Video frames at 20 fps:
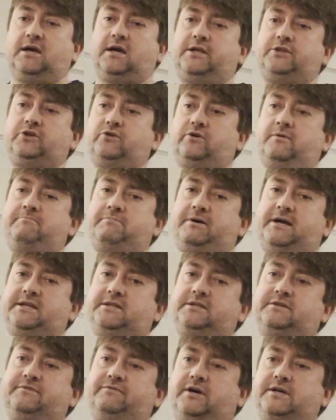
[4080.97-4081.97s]
and your
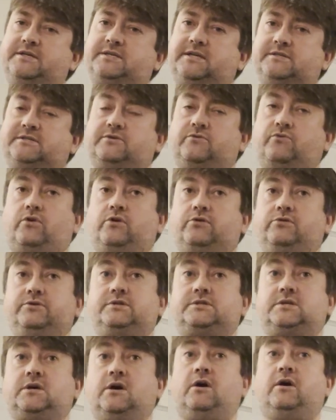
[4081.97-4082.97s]
embedded device has the wrong
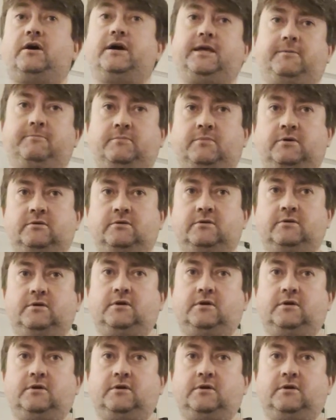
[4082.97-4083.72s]
time,